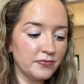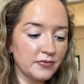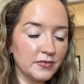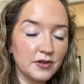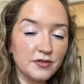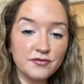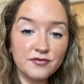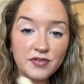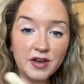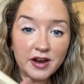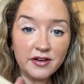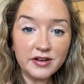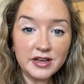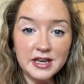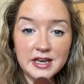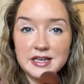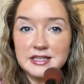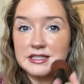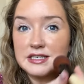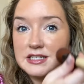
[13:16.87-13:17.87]
Very
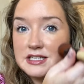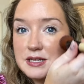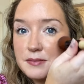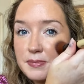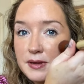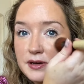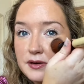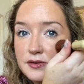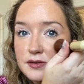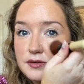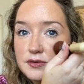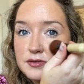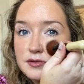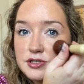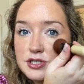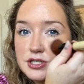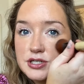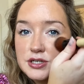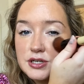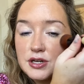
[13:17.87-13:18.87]
easy to build.
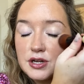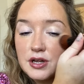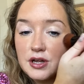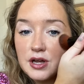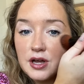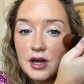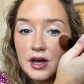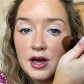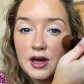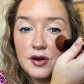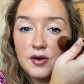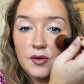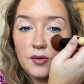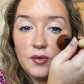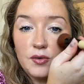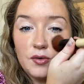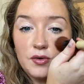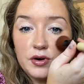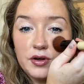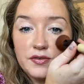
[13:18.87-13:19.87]
And
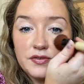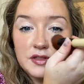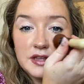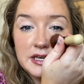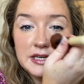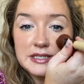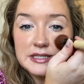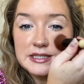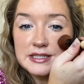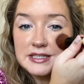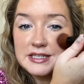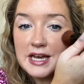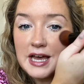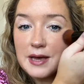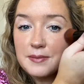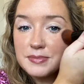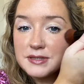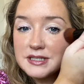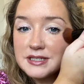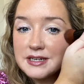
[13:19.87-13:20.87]
all of these
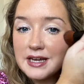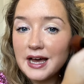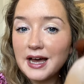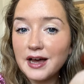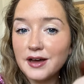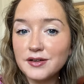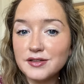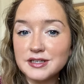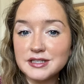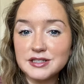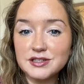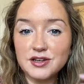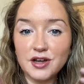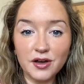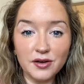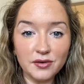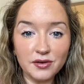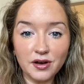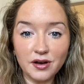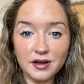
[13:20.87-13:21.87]
steps now, there's
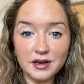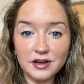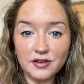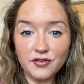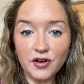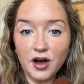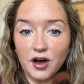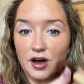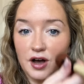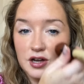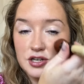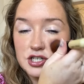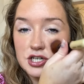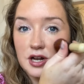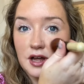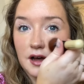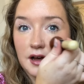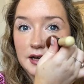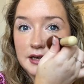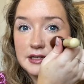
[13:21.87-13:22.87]
no kind of harsh
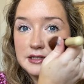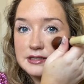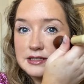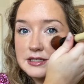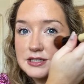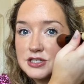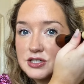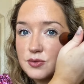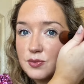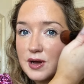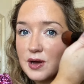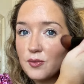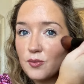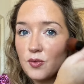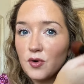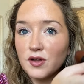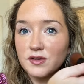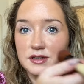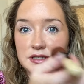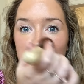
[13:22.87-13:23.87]
lines as to where
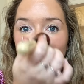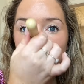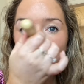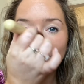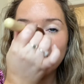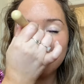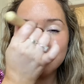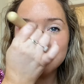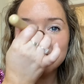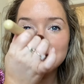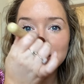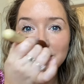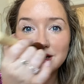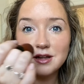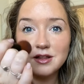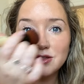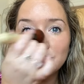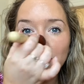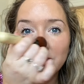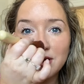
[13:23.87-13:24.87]
one starts and
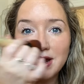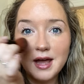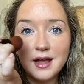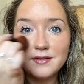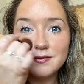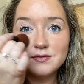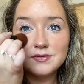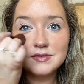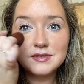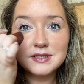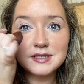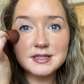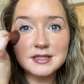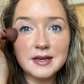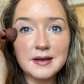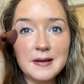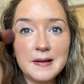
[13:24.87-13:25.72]
another one ends.